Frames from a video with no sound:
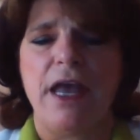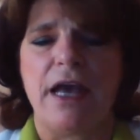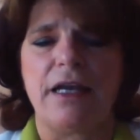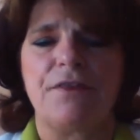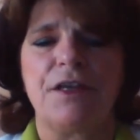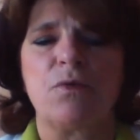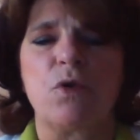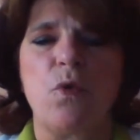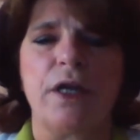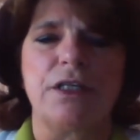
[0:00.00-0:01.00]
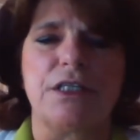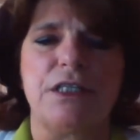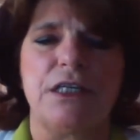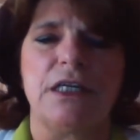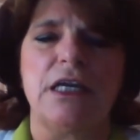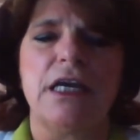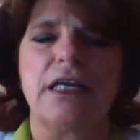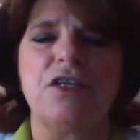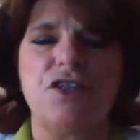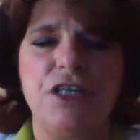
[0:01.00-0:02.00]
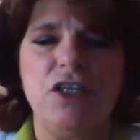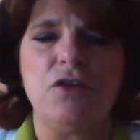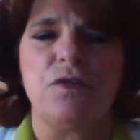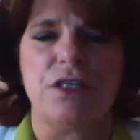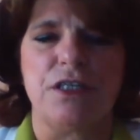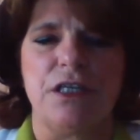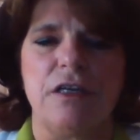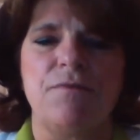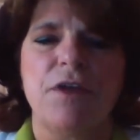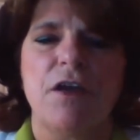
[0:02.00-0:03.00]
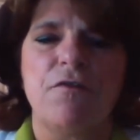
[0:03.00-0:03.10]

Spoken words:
And I think we're going to continue to see